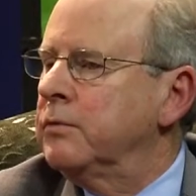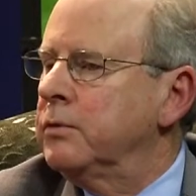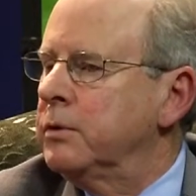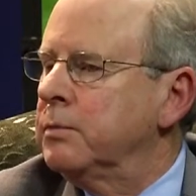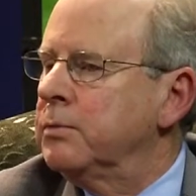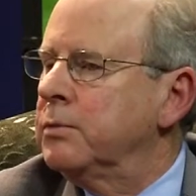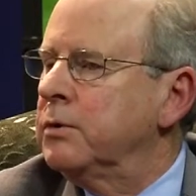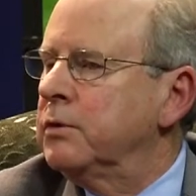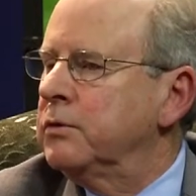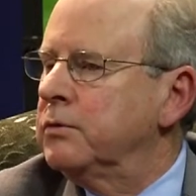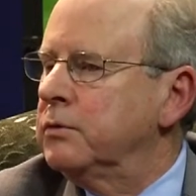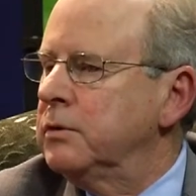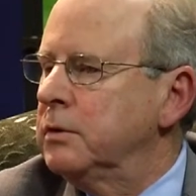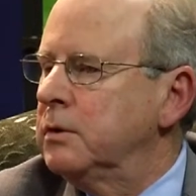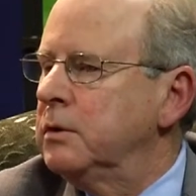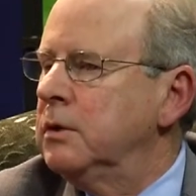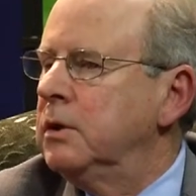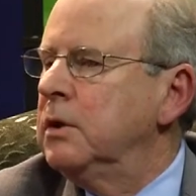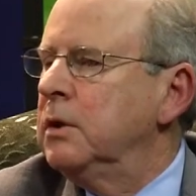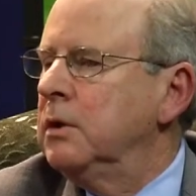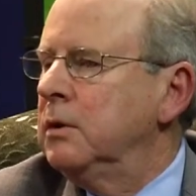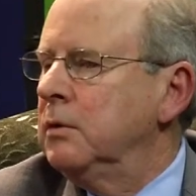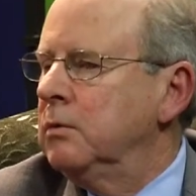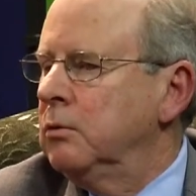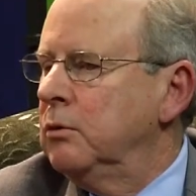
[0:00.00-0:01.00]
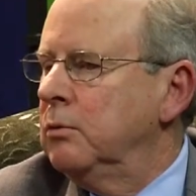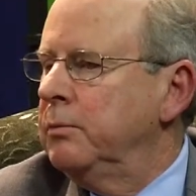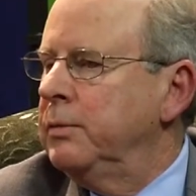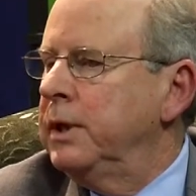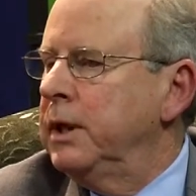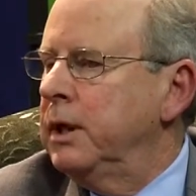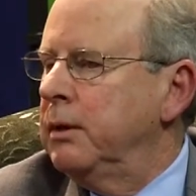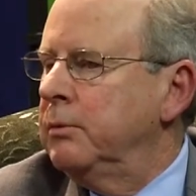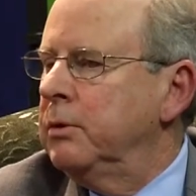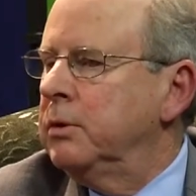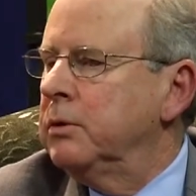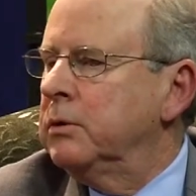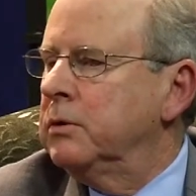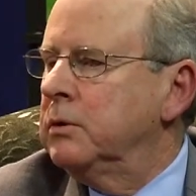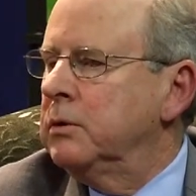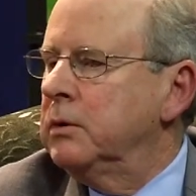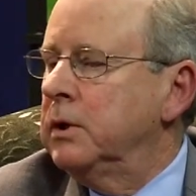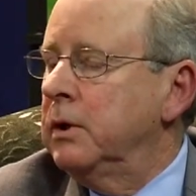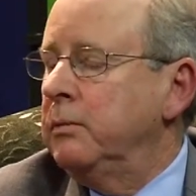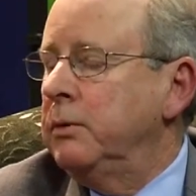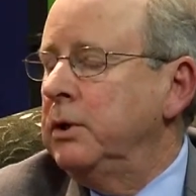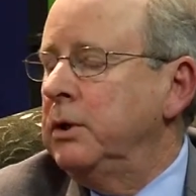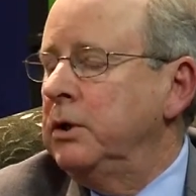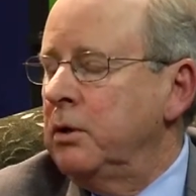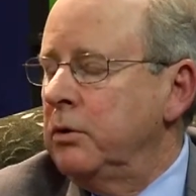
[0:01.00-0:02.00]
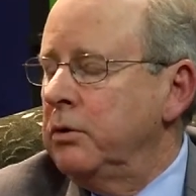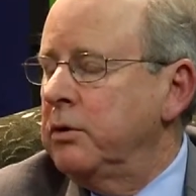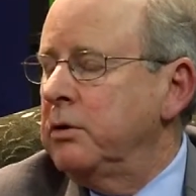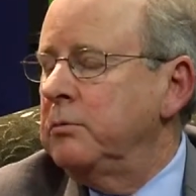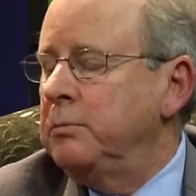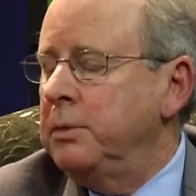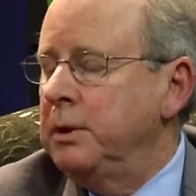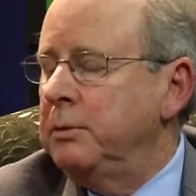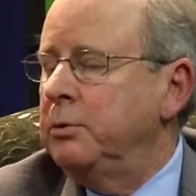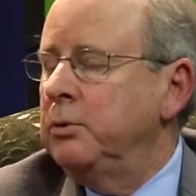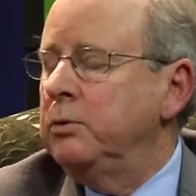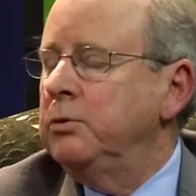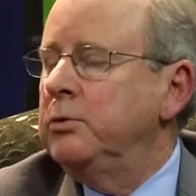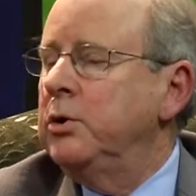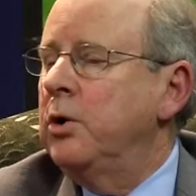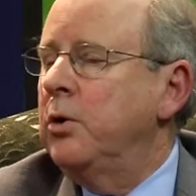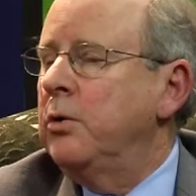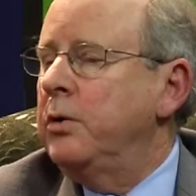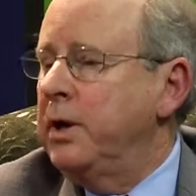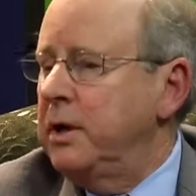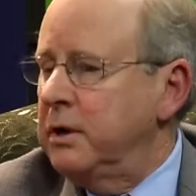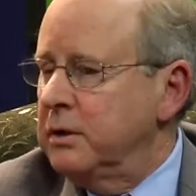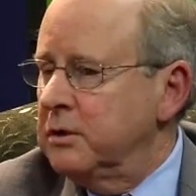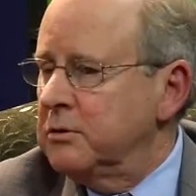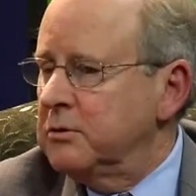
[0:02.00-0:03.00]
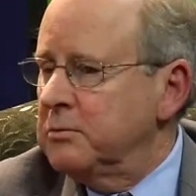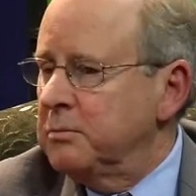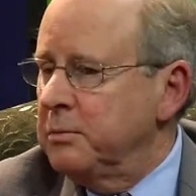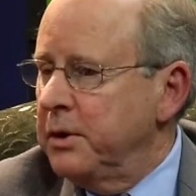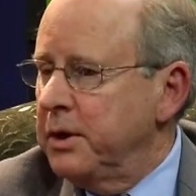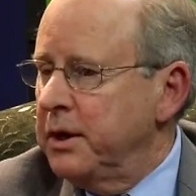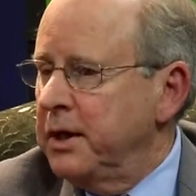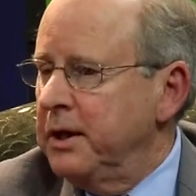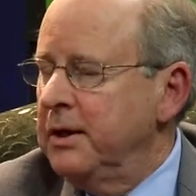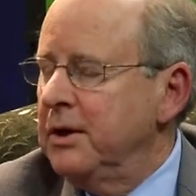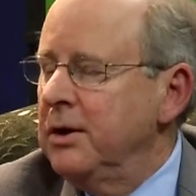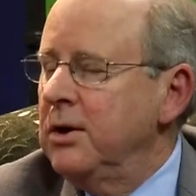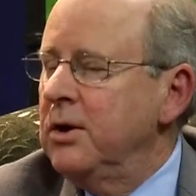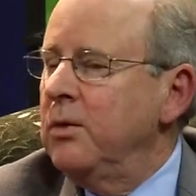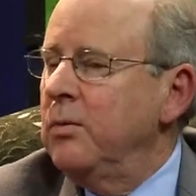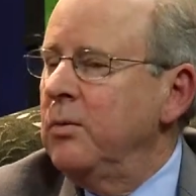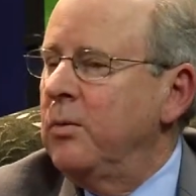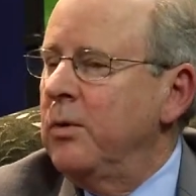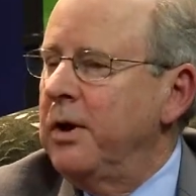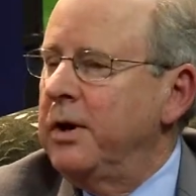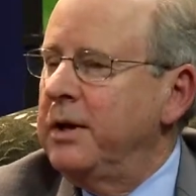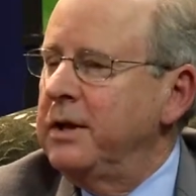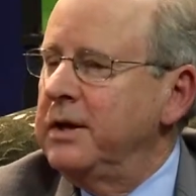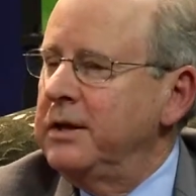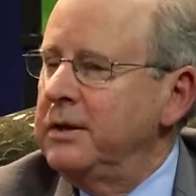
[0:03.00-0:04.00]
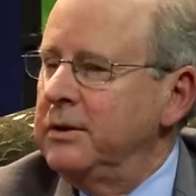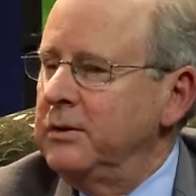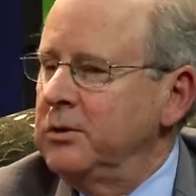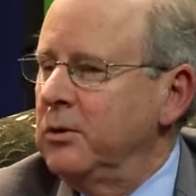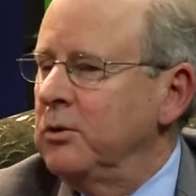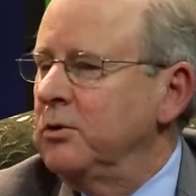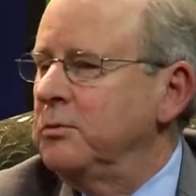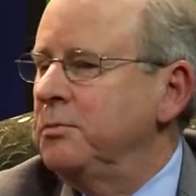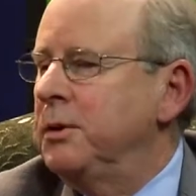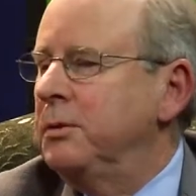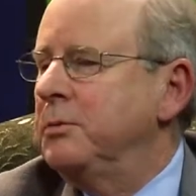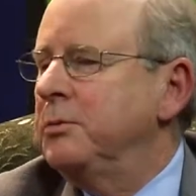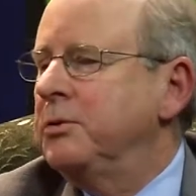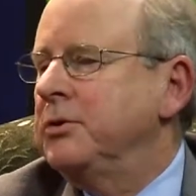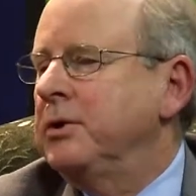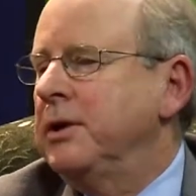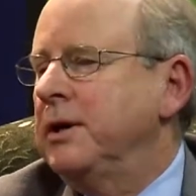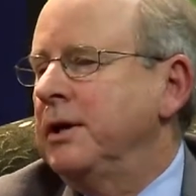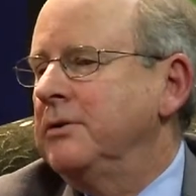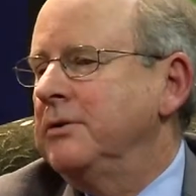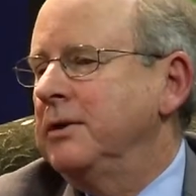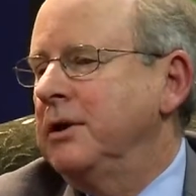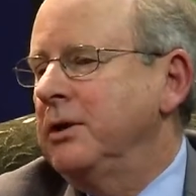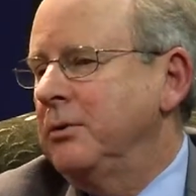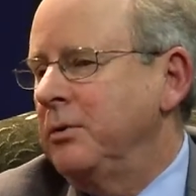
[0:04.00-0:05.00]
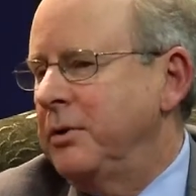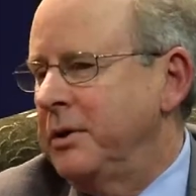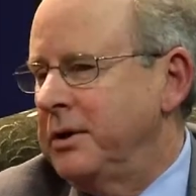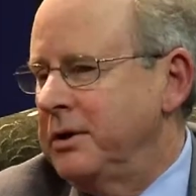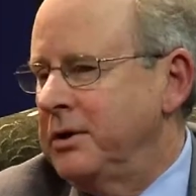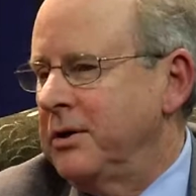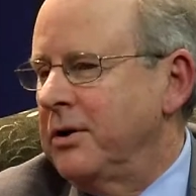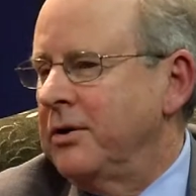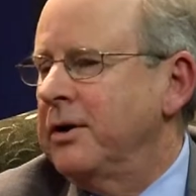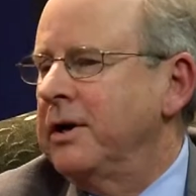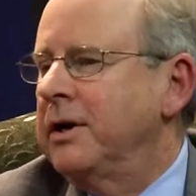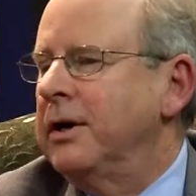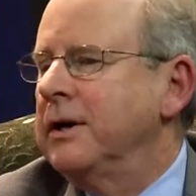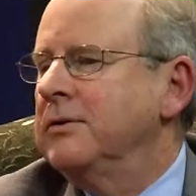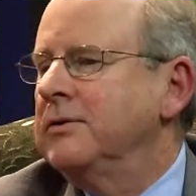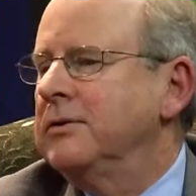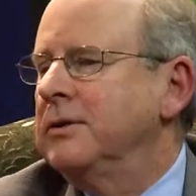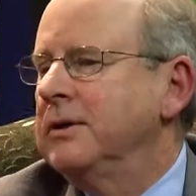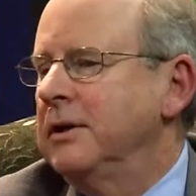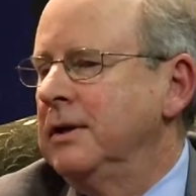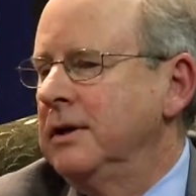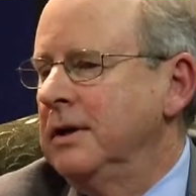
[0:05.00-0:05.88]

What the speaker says: for the person, we'll be able to. And we know that the people who donated this money want it in those people's hands. They don't want it in our hands.